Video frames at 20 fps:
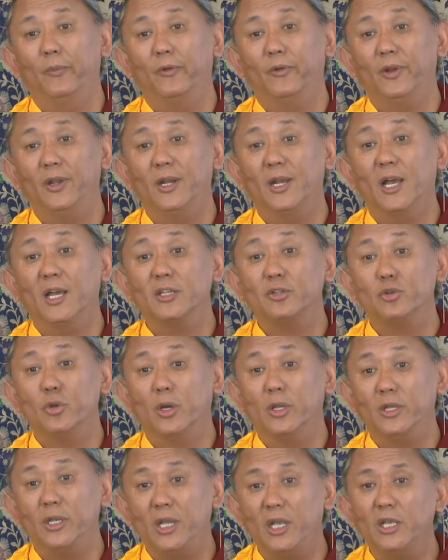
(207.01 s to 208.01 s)
Realize
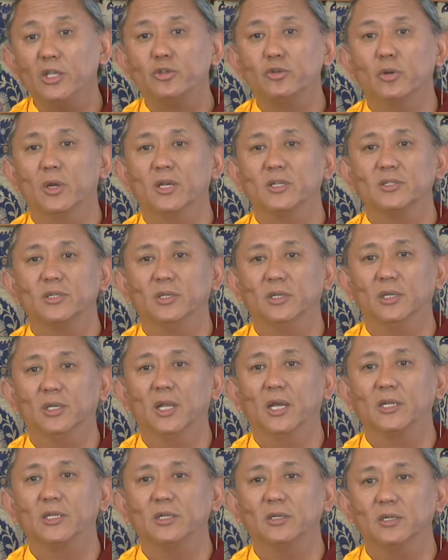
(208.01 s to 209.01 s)
your nature as
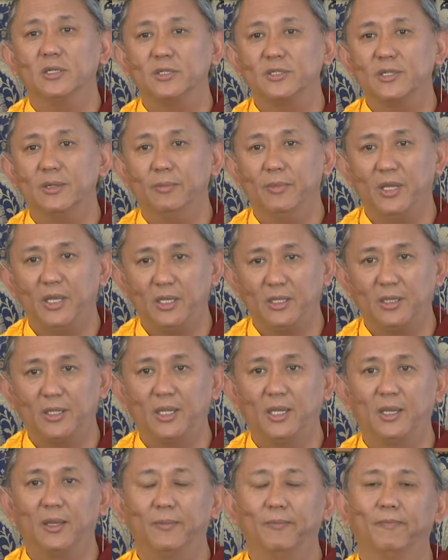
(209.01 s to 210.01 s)
enlightened is the main
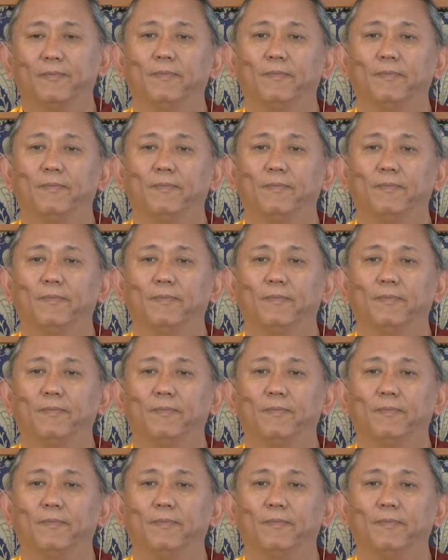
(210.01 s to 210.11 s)
thing.